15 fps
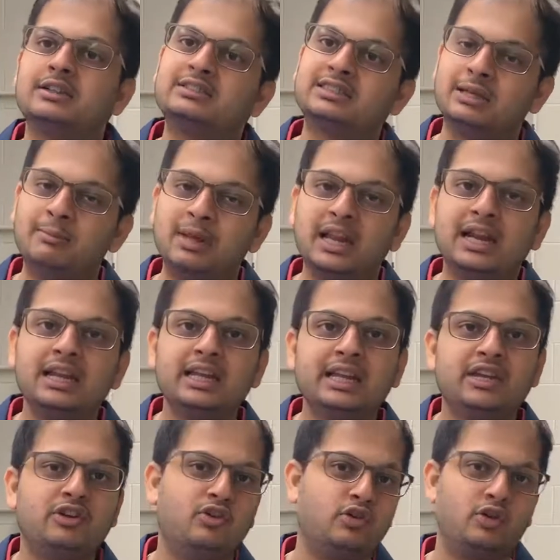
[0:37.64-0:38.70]
Similarly,
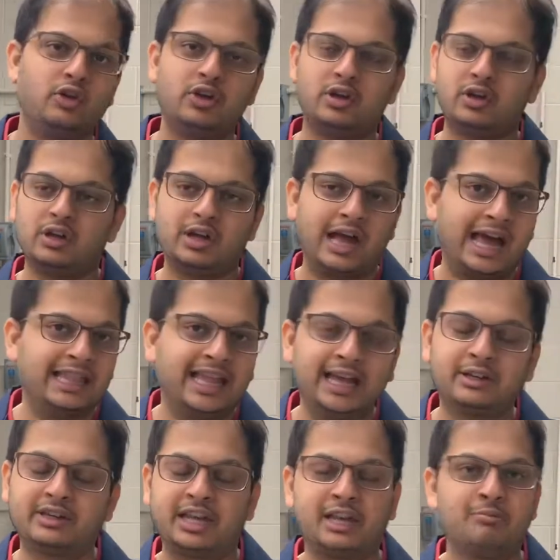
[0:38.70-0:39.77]
I
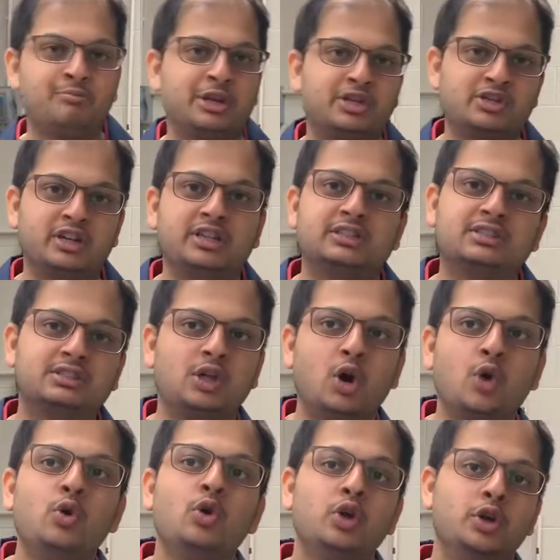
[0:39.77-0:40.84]
like taking pictures.
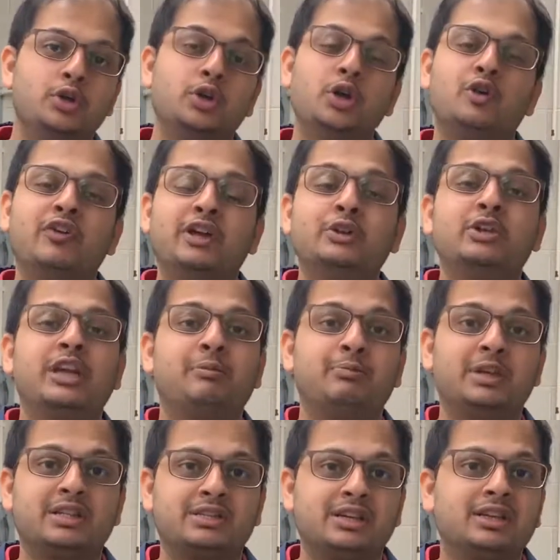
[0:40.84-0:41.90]
So when you take
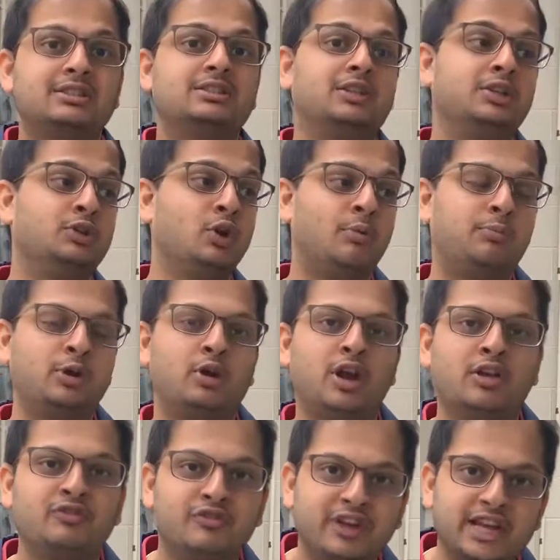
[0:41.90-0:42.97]
pictures, you upload
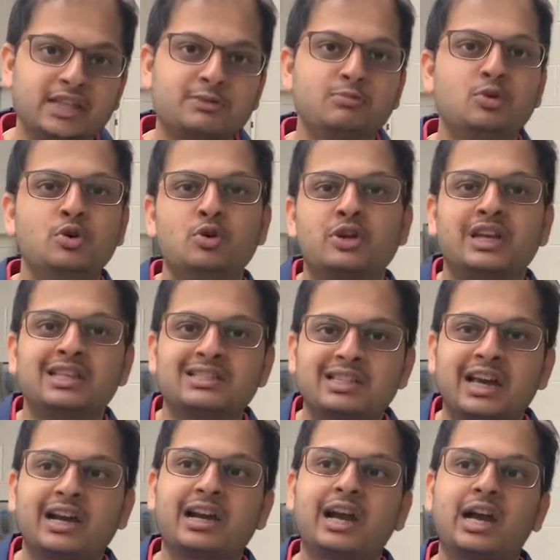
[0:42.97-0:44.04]
on Facebook,
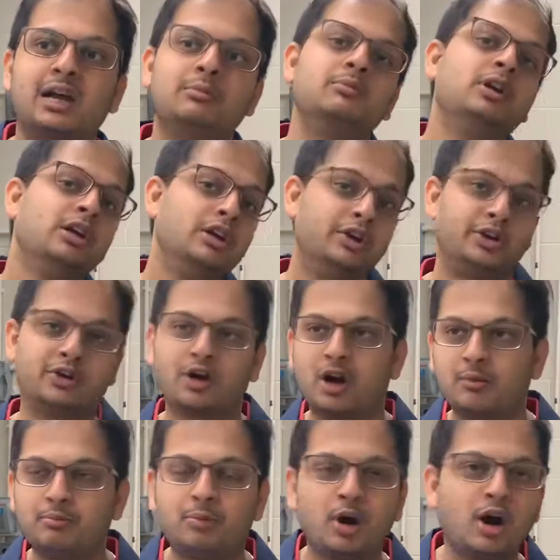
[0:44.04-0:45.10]
Instagram,
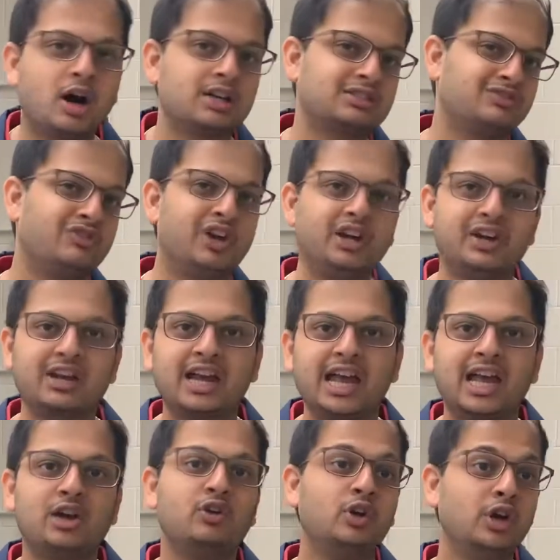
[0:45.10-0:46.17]
Dropbox,
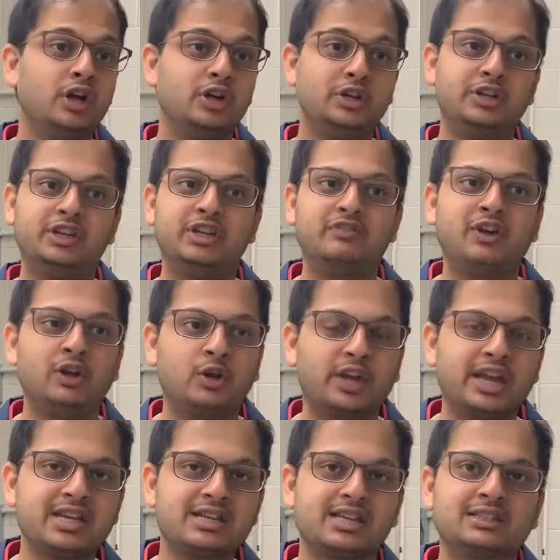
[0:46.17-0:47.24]
OneDrive, different
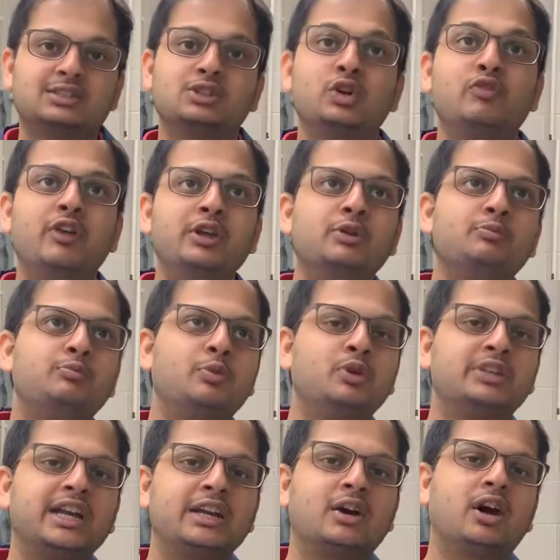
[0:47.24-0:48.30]
locations. So when you put
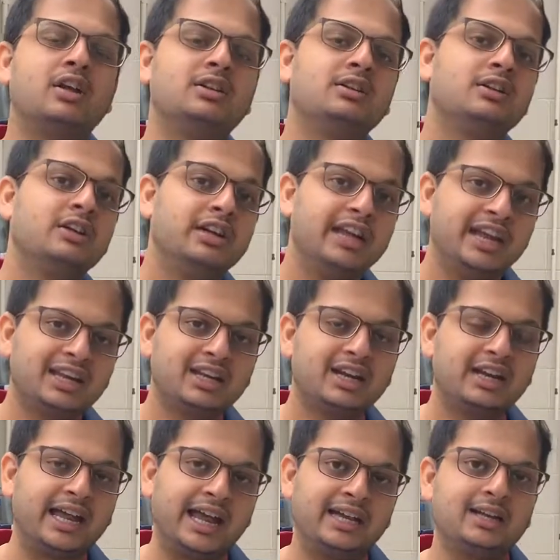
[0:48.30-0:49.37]
that on
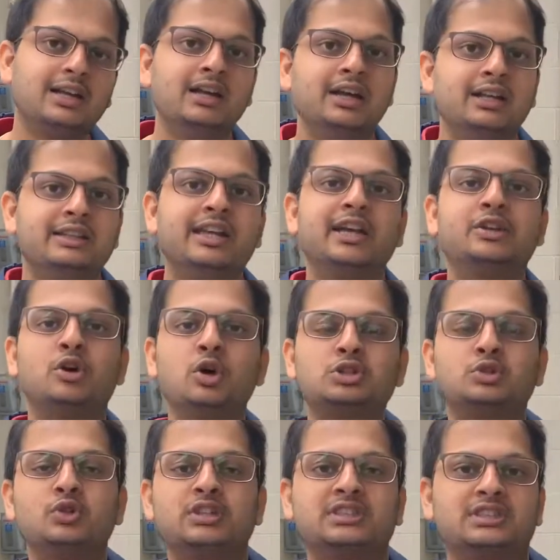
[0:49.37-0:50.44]
internet, that goes
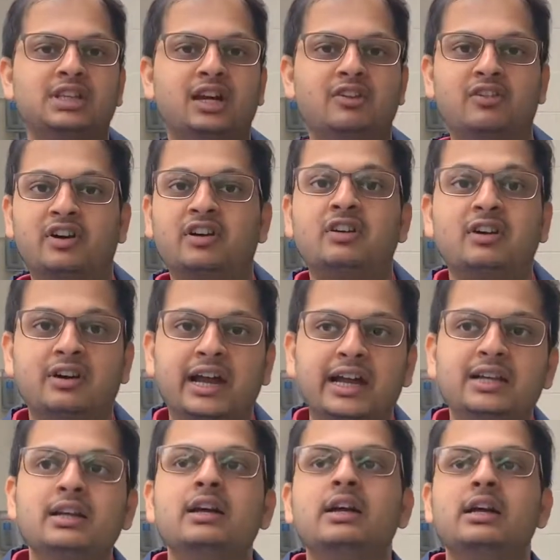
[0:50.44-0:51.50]
to a server,
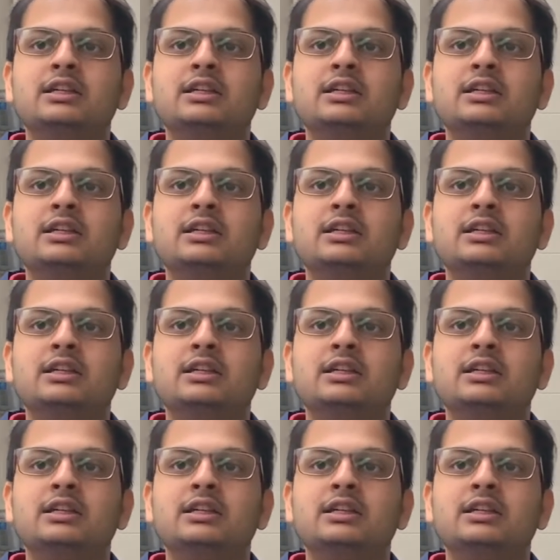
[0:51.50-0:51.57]
right?